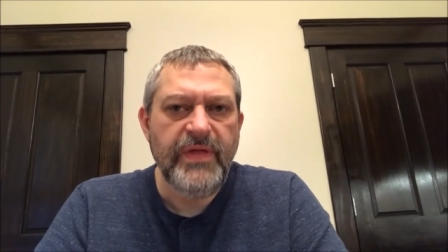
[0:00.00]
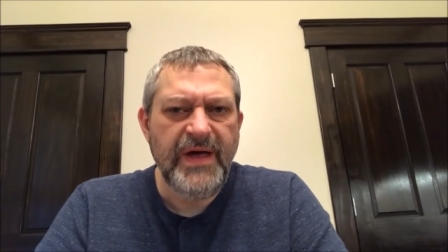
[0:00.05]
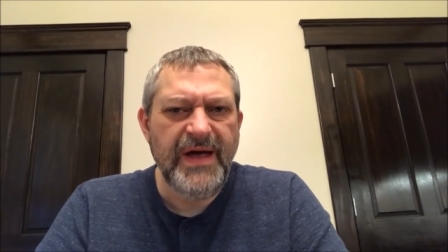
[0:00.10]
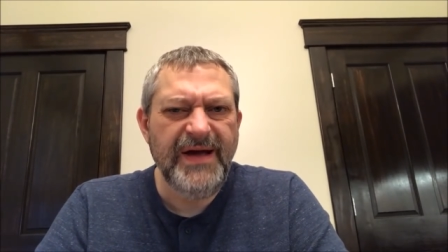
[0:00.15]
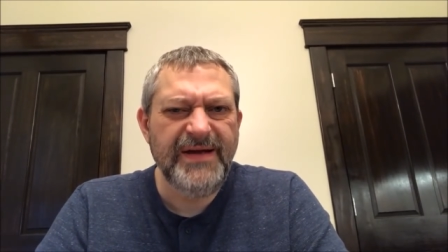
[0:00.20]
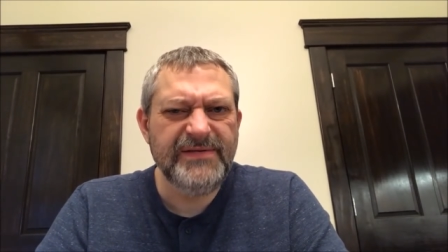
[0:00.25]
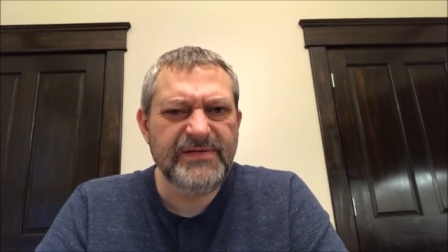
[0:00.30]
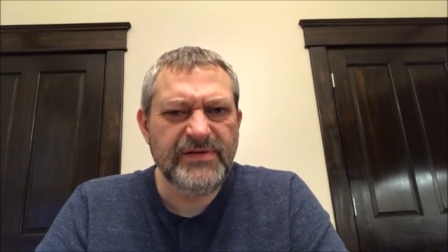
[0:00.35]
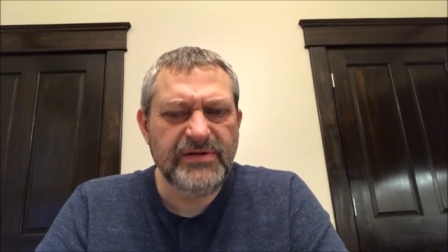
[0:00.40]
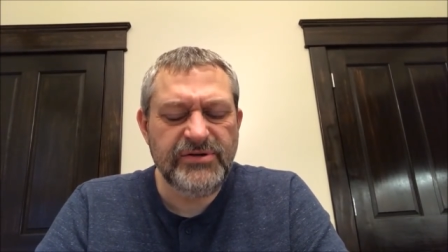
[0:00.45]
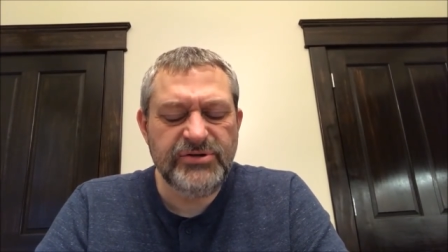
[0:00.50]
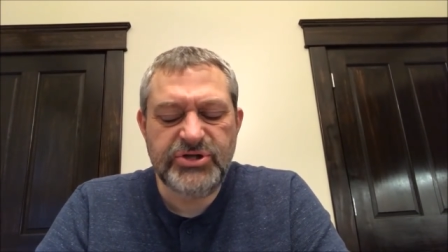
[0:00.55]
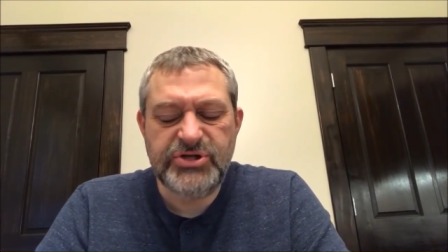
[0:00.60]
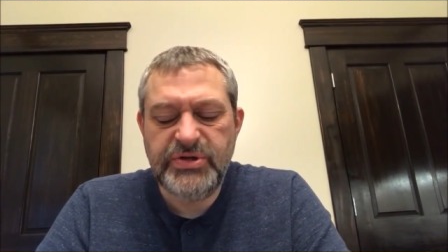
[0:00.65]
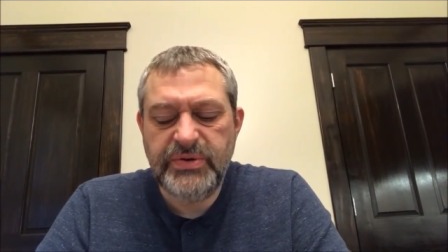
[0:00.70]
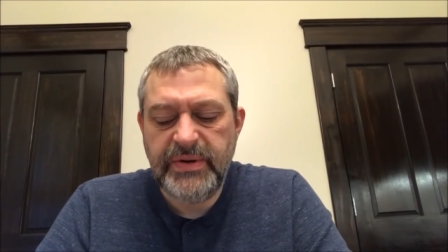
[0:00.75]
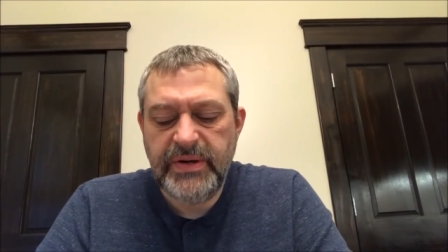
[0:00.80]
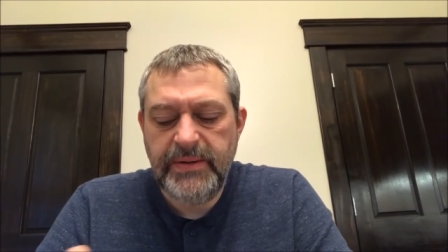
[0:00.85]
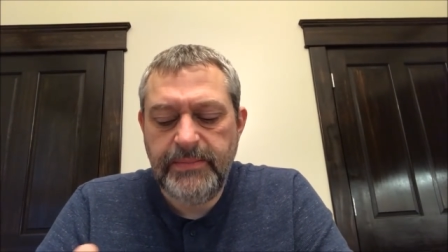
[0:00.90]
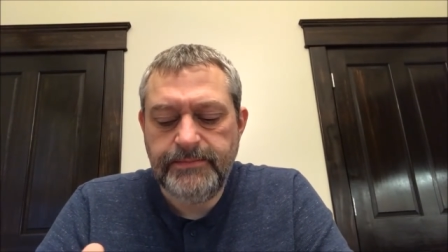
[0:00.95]
The egg is a little
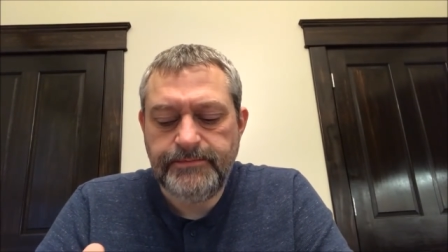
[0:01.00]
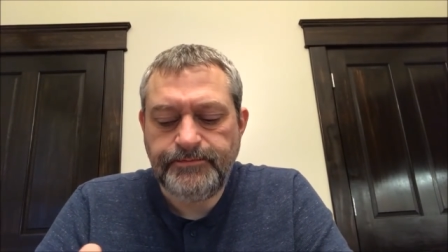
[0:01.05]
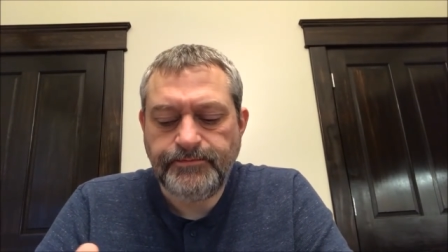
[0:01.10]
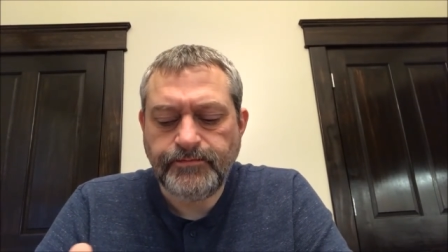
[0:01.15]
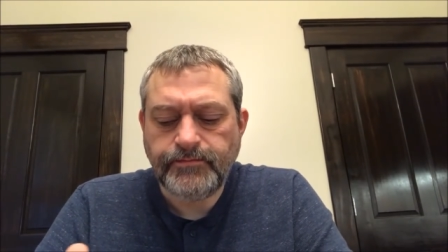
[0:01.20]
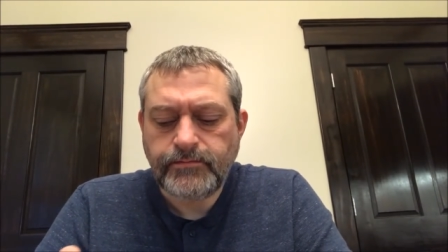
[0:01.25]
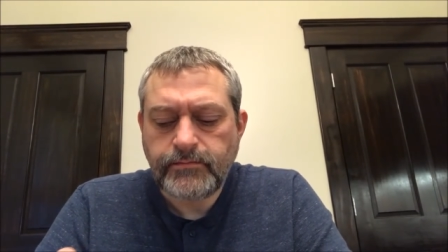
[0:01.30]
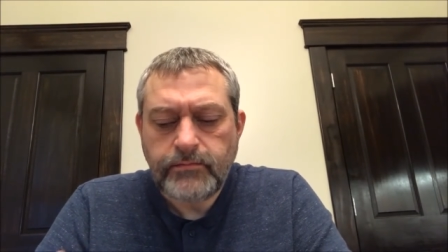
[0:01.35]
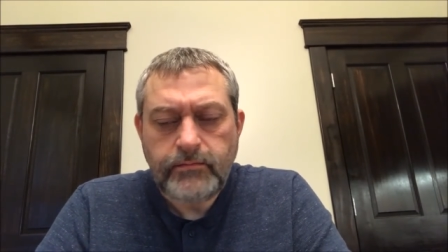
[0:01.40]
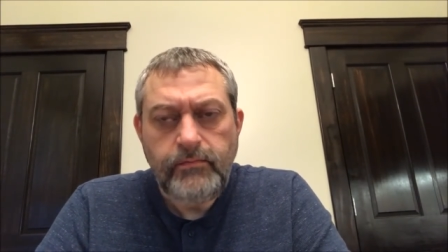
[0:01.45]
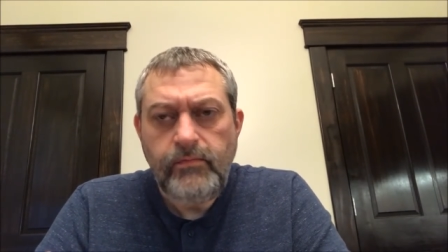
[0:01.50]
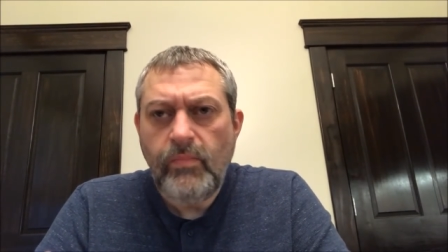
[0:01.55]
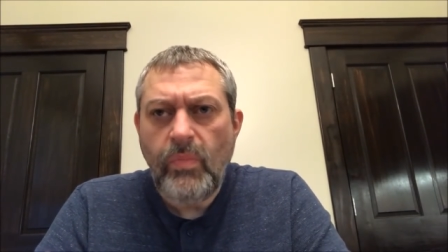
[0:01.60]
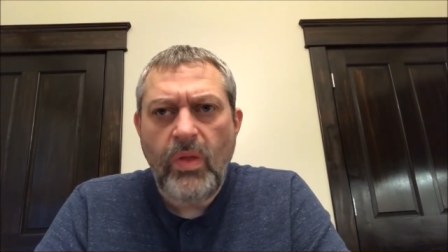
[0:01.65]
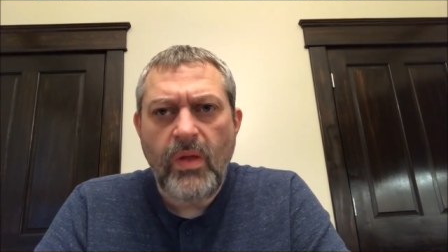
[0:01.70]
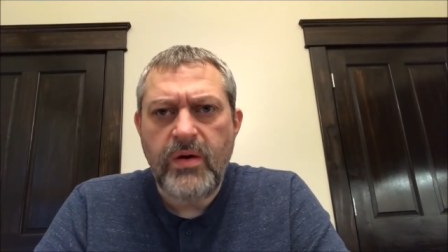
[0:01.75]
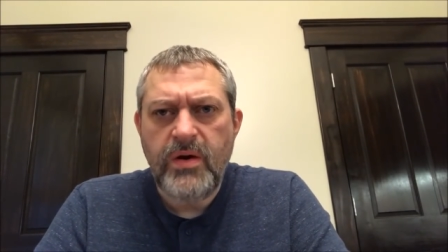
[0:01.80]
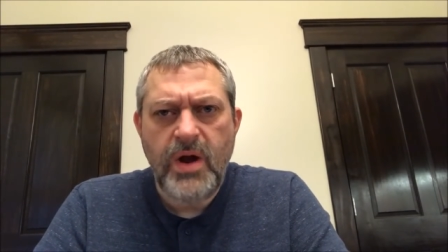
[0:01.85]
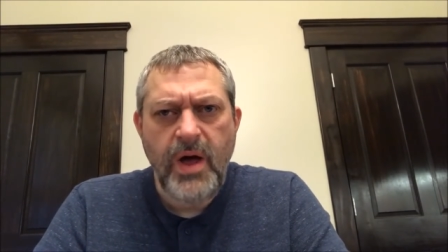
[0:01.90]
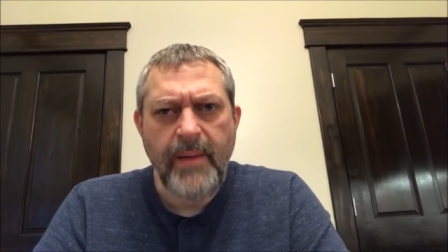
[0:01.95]
chewy,
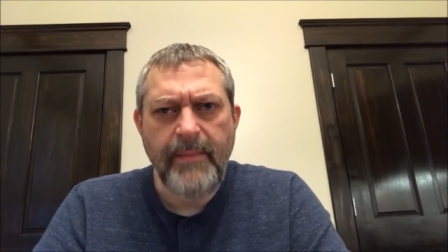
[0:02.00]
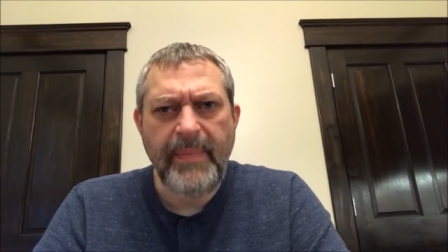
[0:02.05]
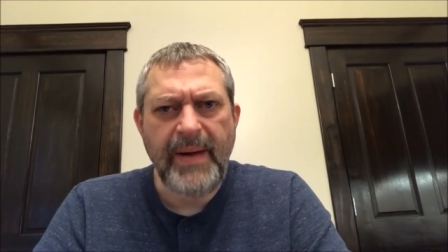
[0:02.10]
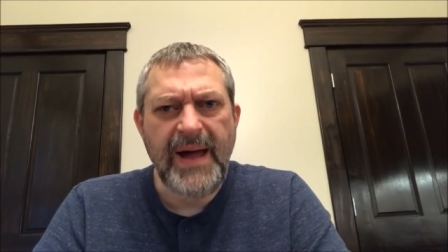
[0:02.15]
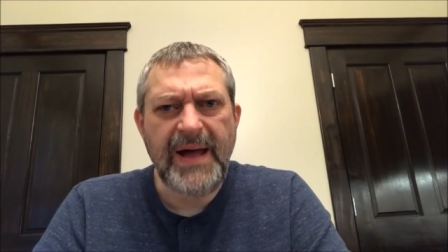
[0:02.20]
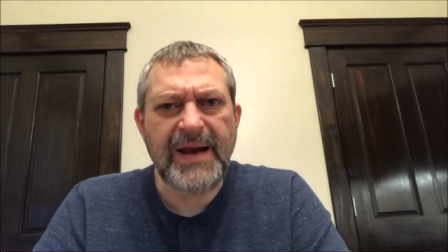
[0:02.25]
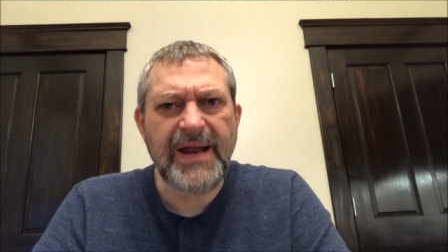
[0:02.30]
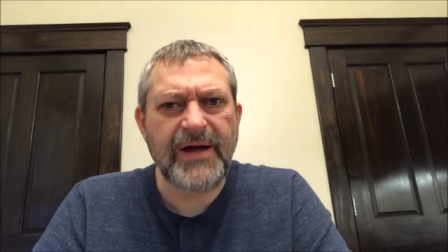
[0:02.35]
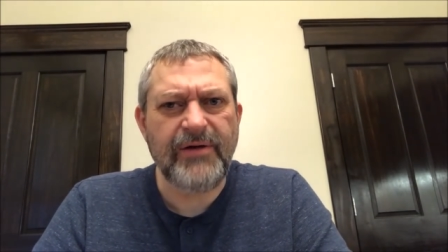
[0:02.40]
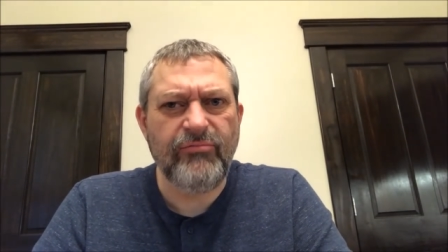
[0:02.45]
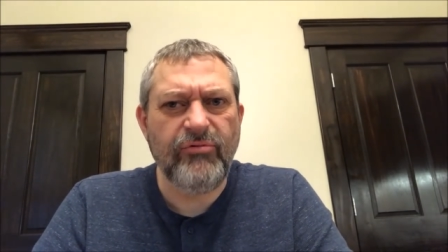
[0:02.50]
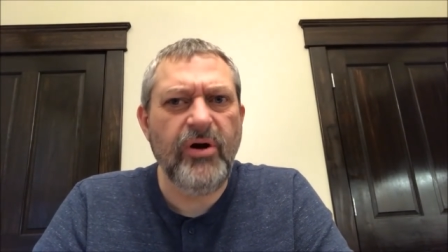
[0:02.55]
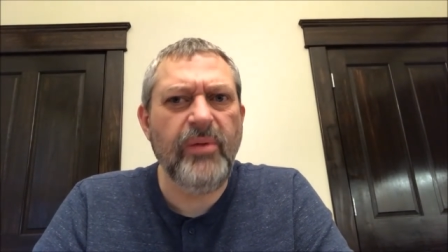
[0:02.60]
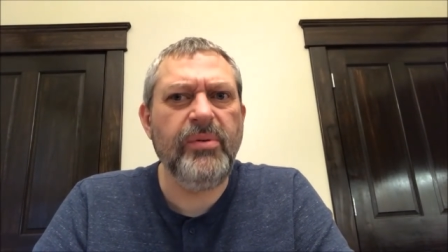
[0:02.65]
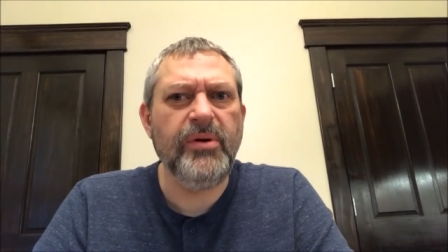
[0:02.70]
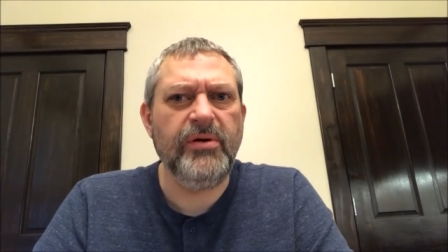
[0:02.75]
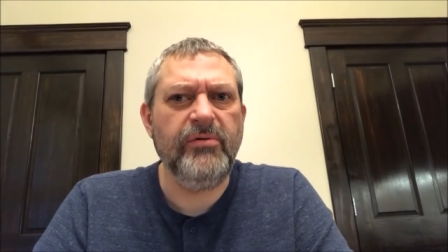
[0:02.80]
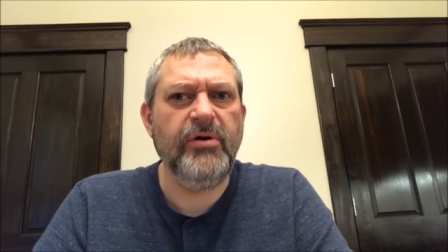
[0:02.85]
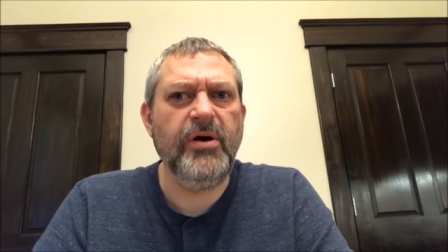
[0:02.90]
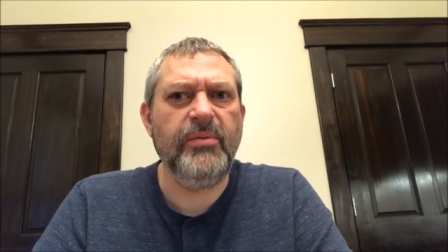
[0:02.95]
not bad, like
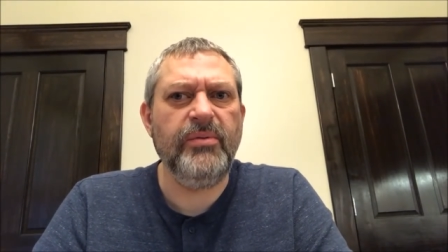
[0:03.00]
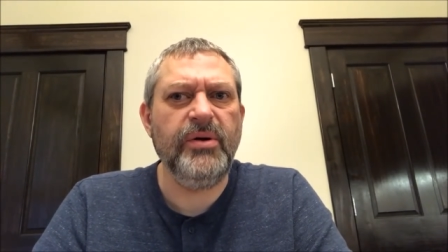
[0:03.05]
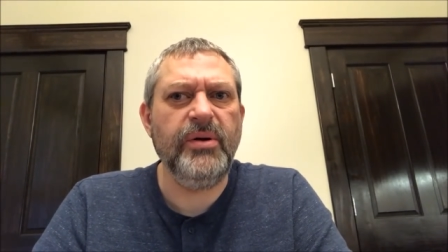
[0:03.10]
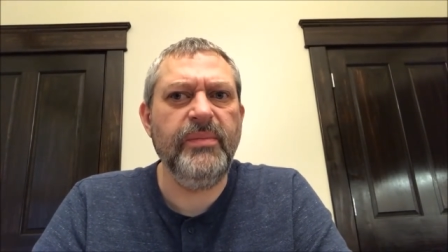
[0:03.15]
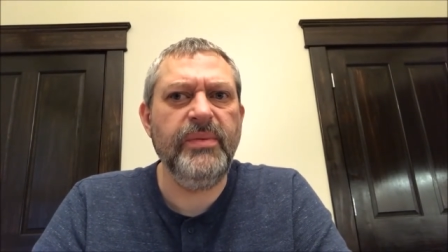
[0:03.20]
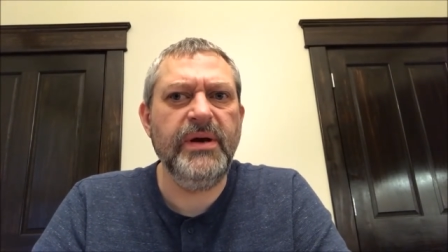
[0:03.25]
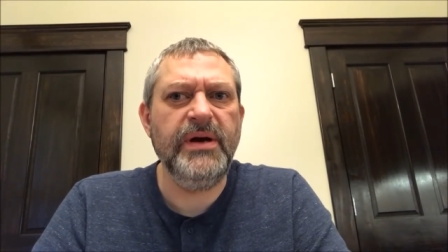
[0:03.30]
rubbery,